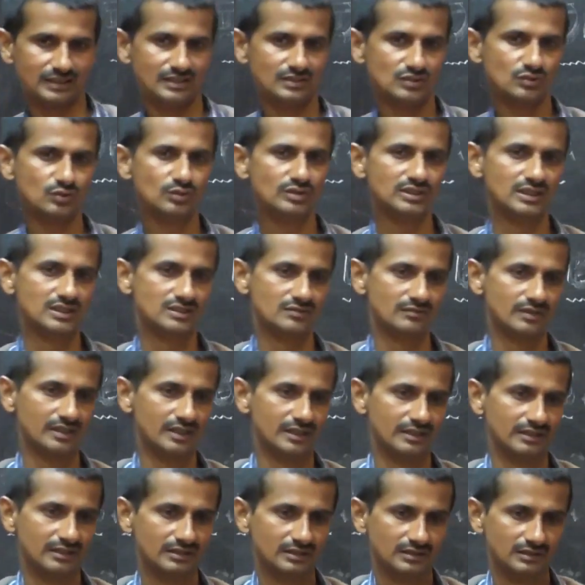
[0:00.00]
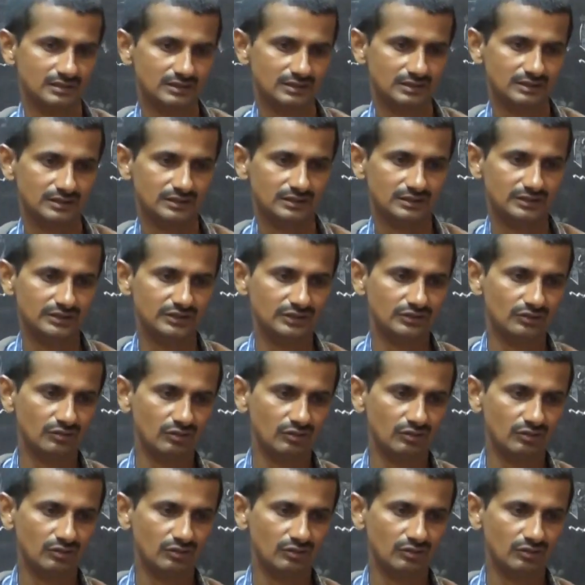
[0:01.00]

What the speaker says: And so that's why he